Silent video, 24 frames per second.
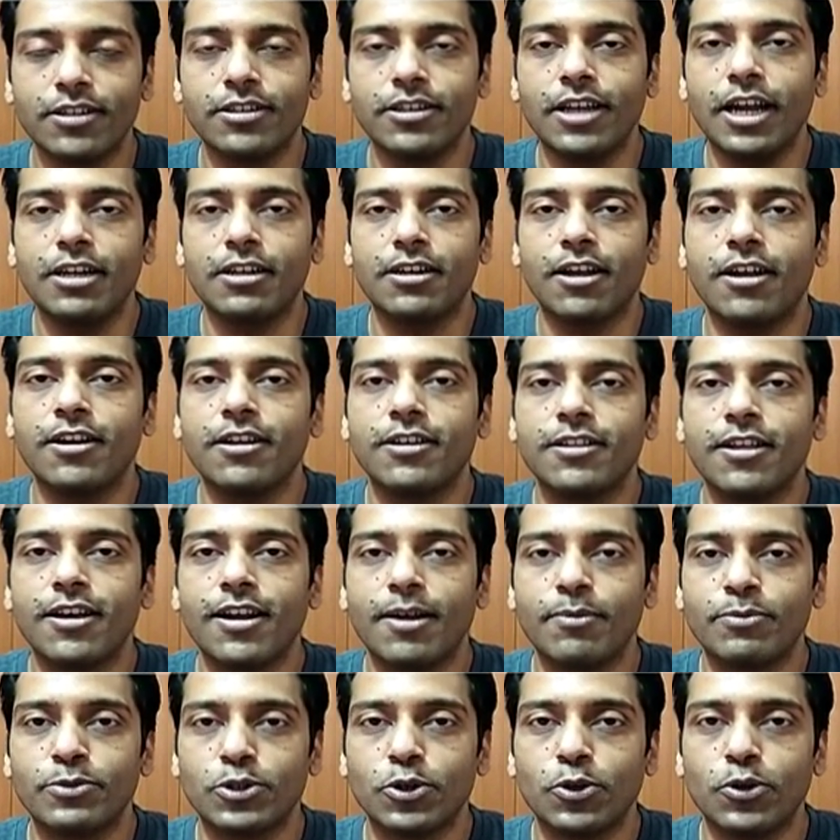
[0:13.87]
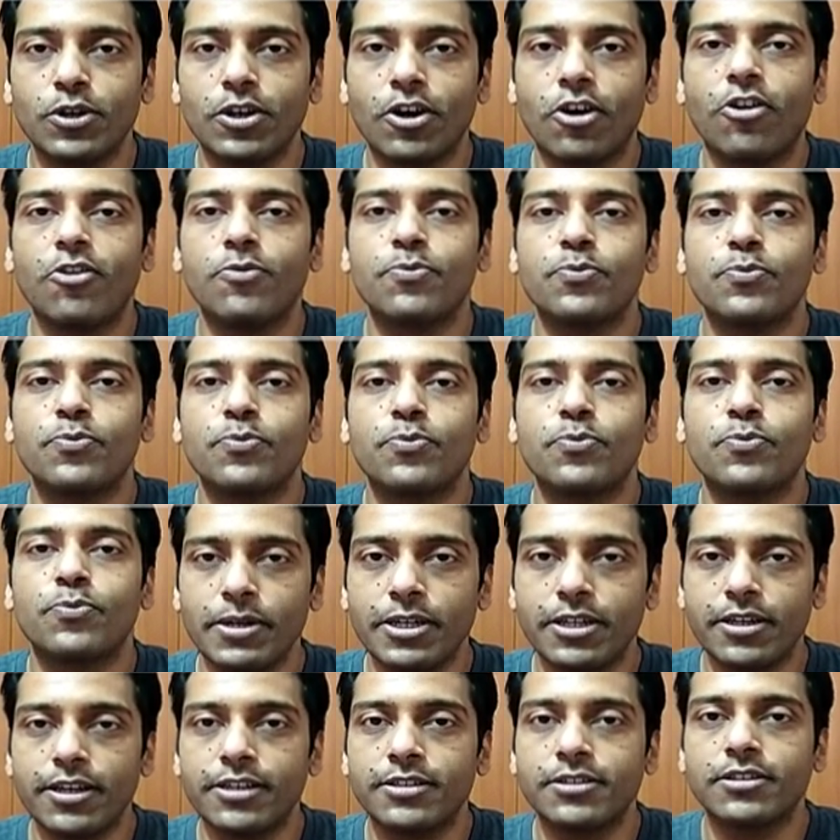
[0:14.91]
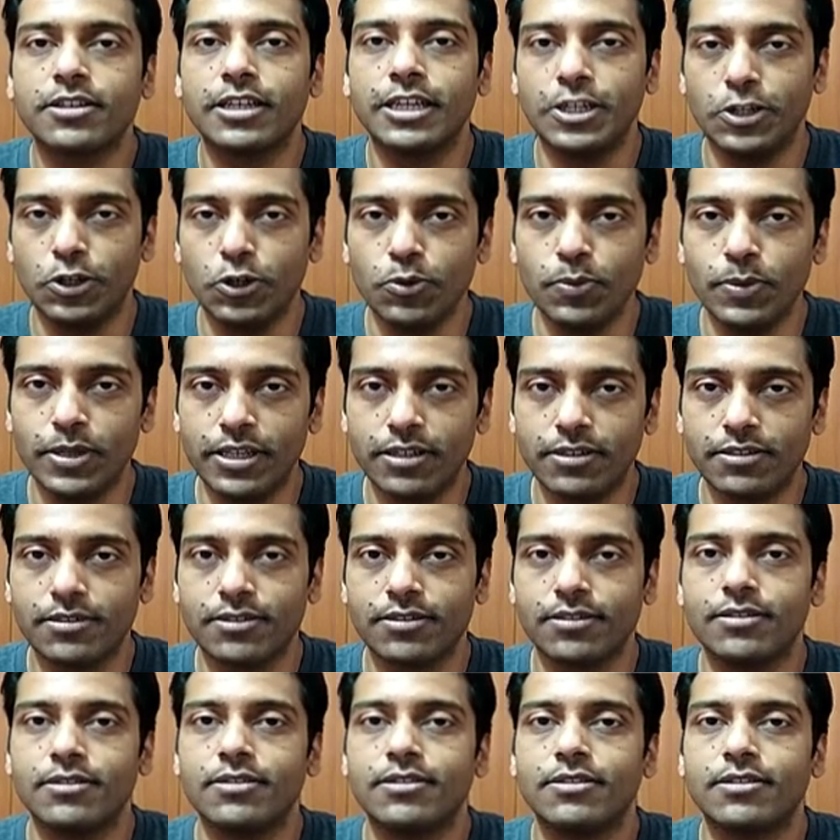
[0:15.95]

yet another episode of Programming Tricks in 2 Minutes.